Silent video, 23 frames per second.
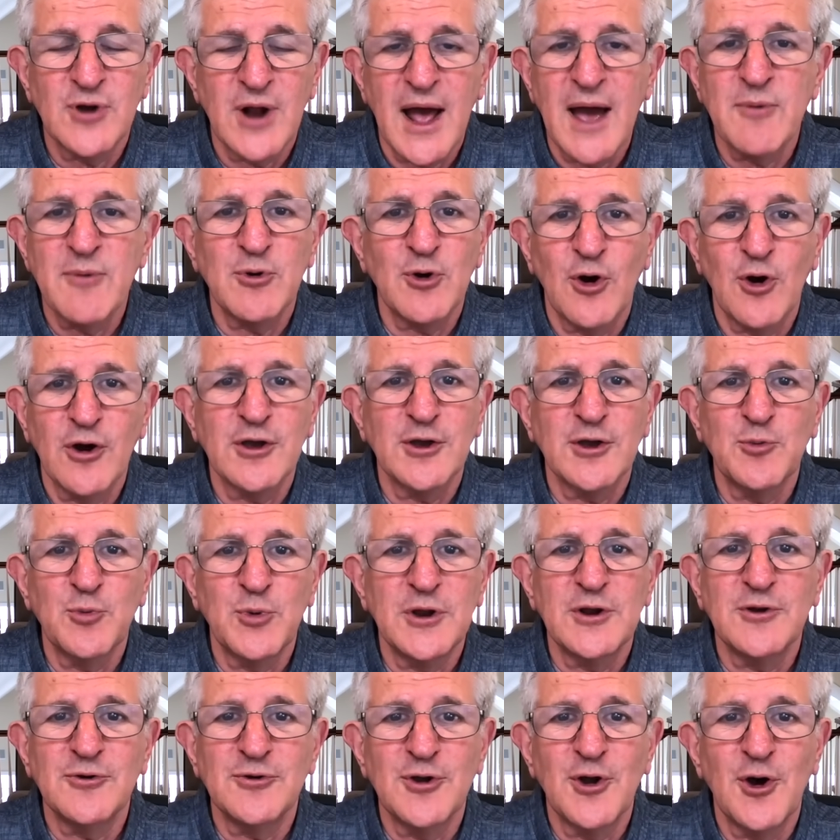I would argue we
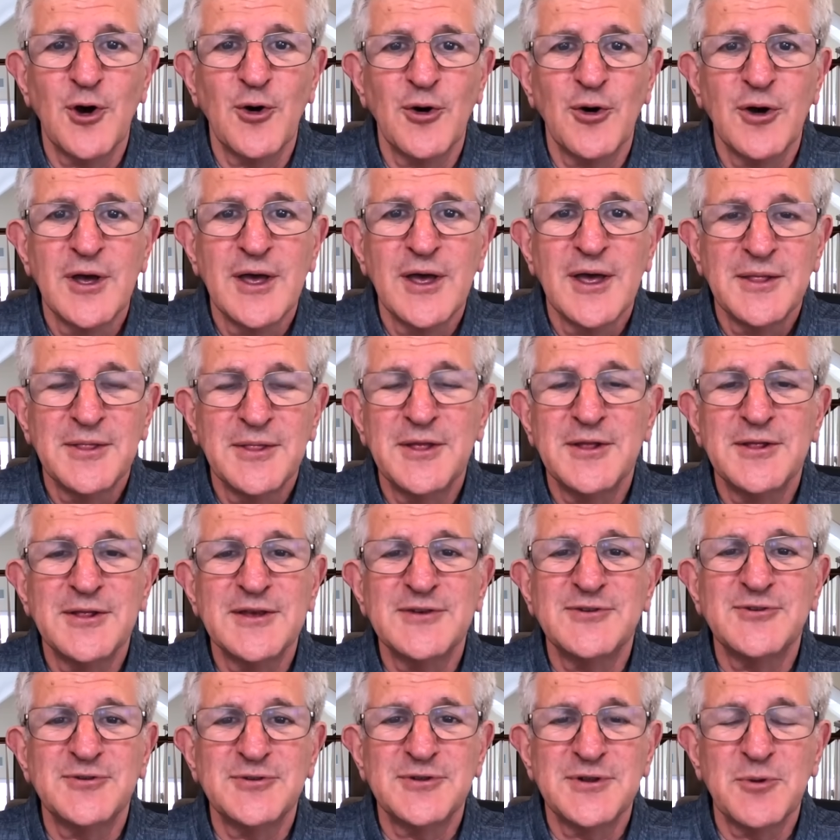don't know that
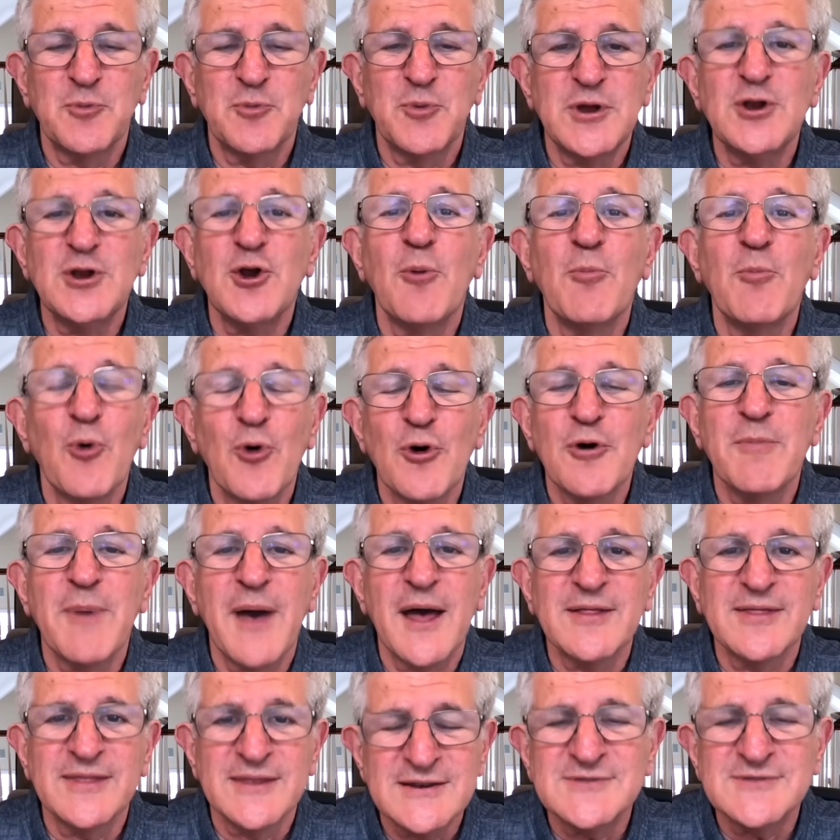this, that we know more
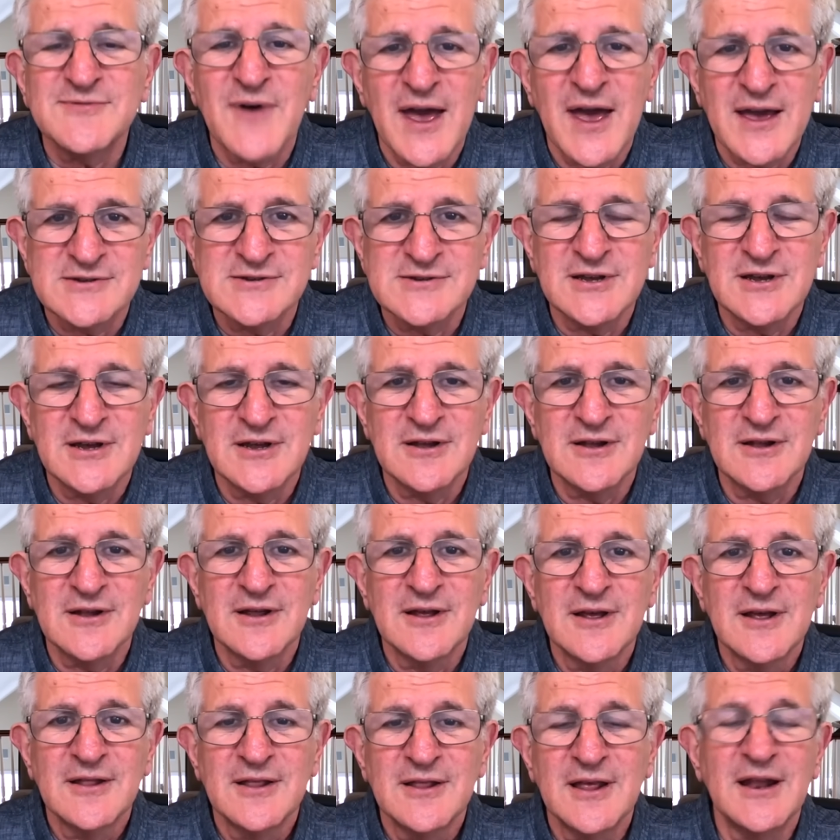about this vaccine
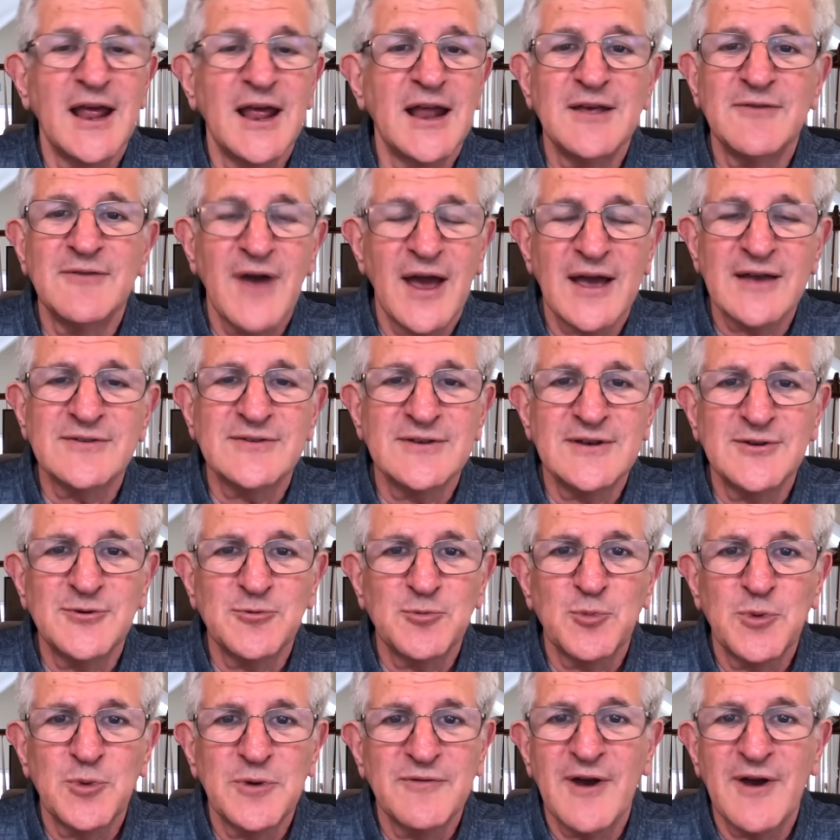than any vaccines
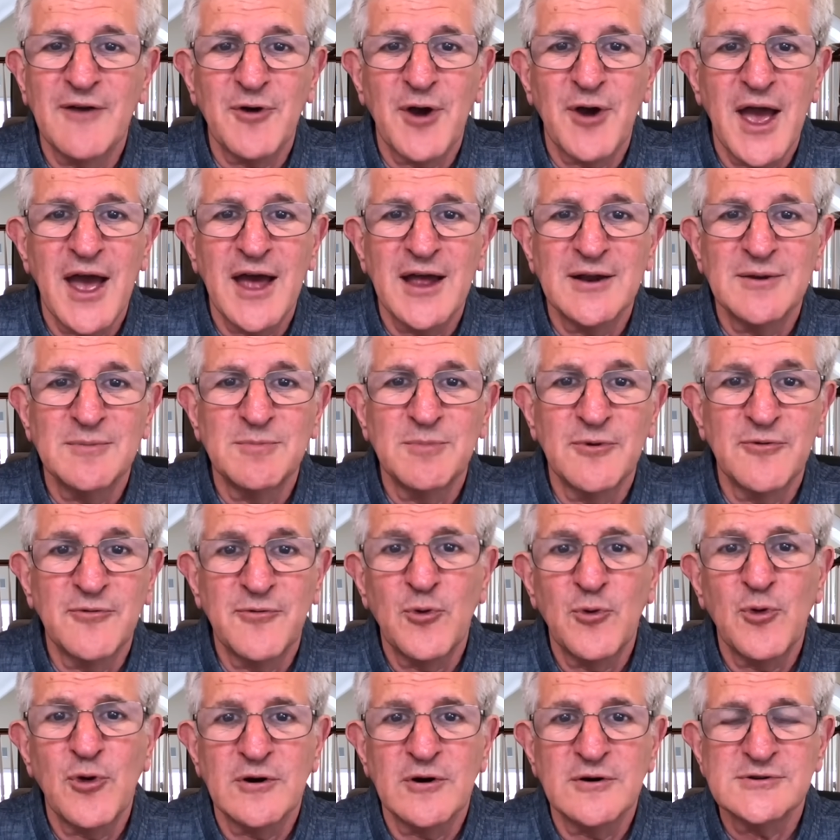we've ever had
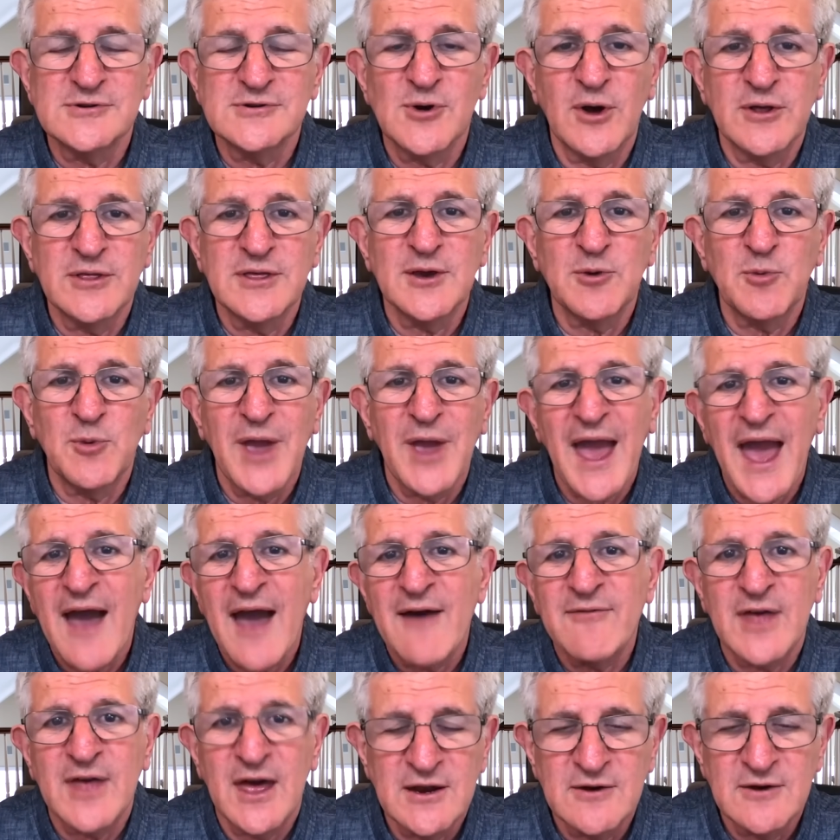before. So I think we have
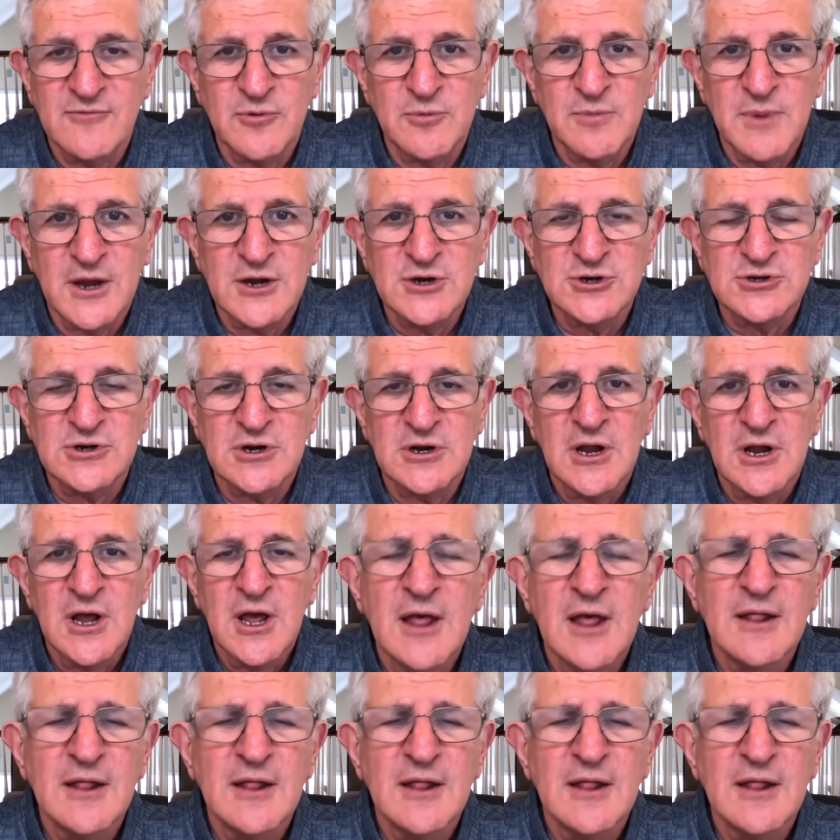that information.